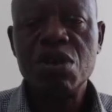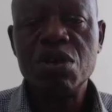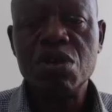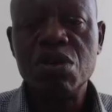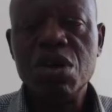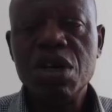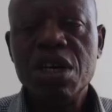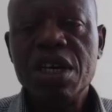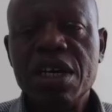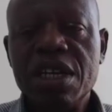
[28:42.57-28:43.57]

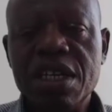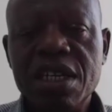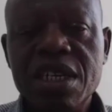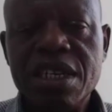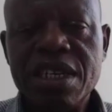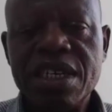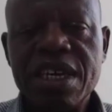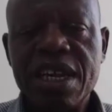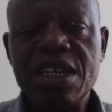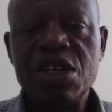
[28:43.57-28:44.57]
the
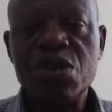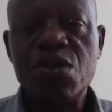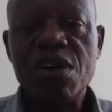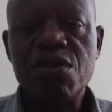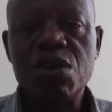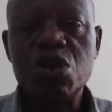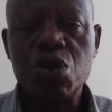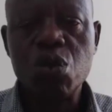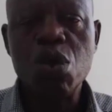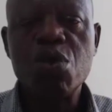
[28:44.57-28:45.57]
data that is required for us
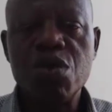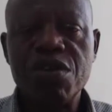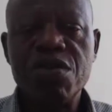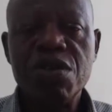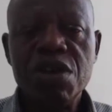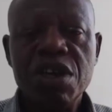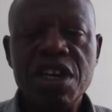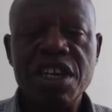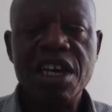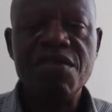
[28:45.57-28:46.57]
to work with
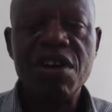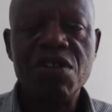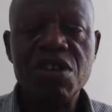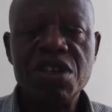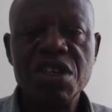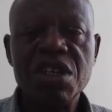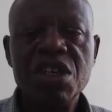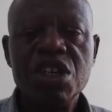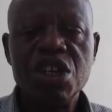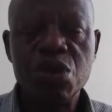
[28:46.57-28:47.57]
in evaluating
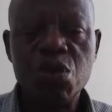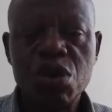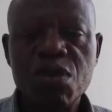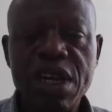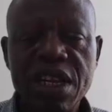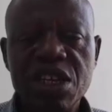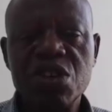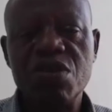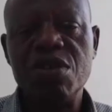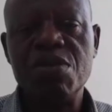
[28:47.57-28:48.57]
the
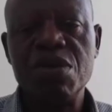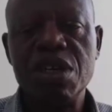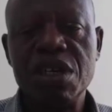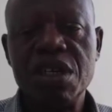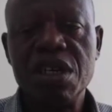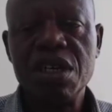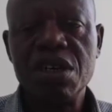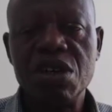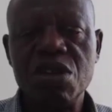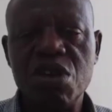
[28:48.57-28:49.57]
worthwhileness of the project,
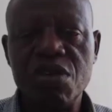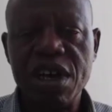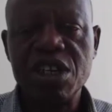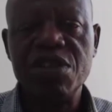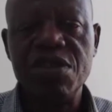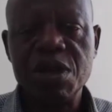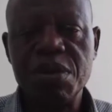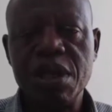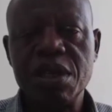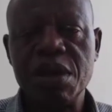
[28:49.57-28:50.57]
or that
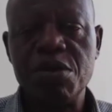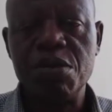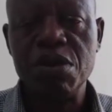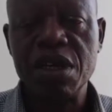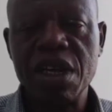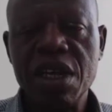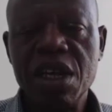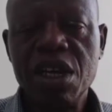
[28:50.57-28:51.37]
investment proposal,